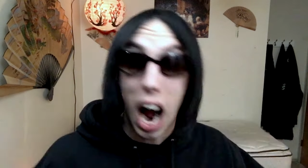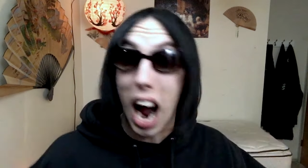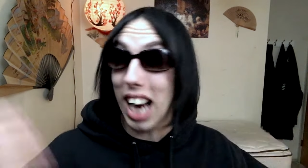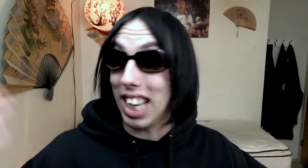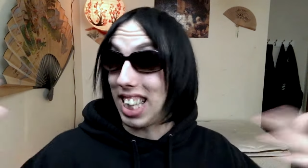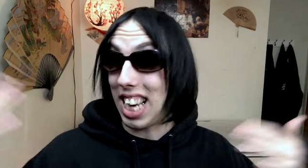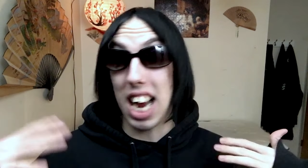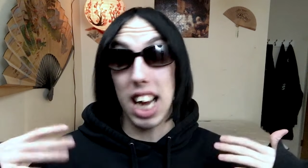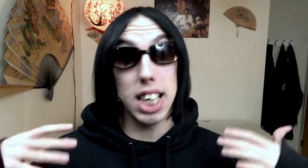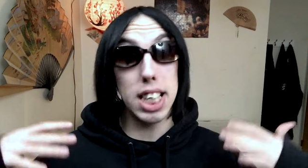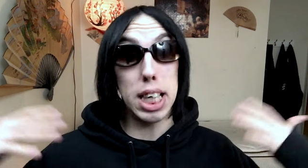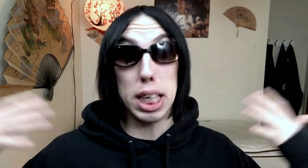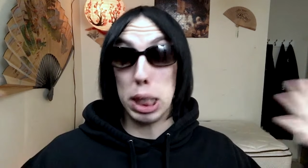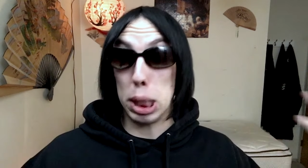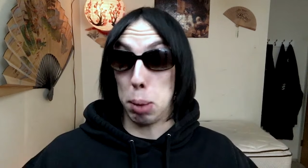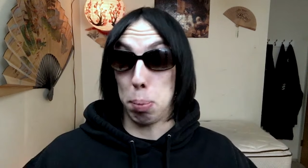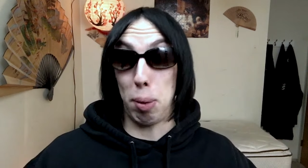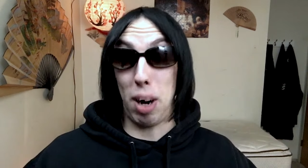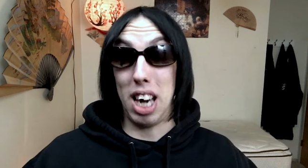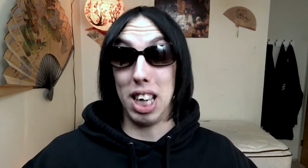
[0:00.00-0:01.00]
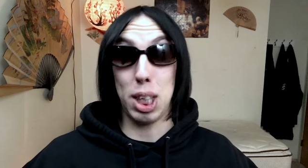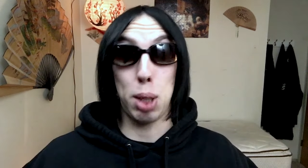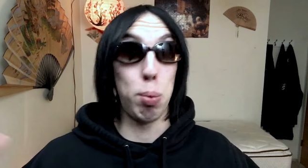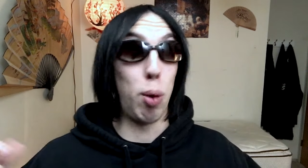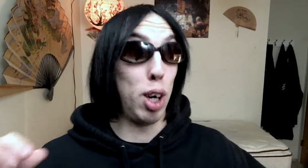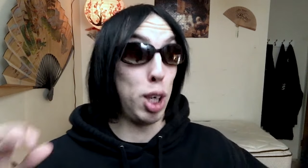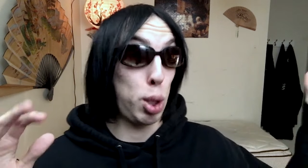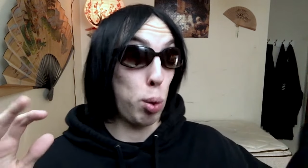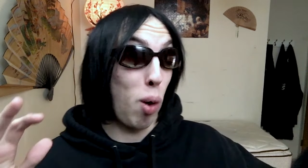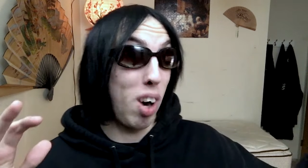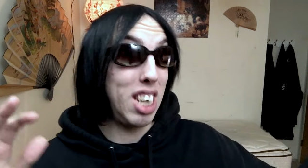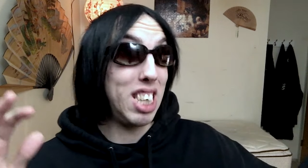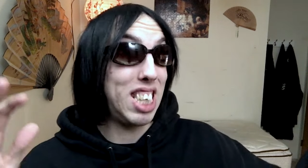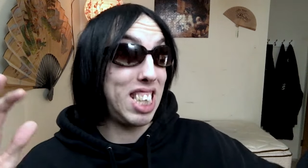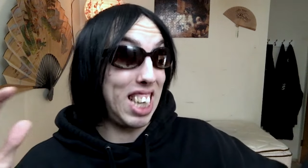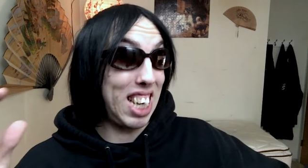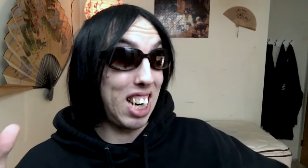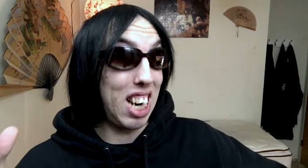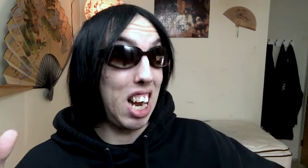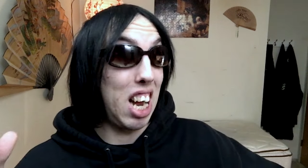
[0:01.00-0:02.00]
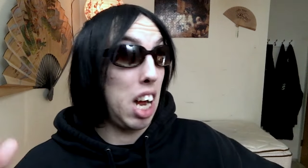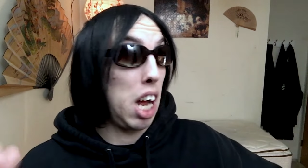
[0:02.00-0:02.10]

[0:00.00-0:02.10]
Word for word: I can't express what 26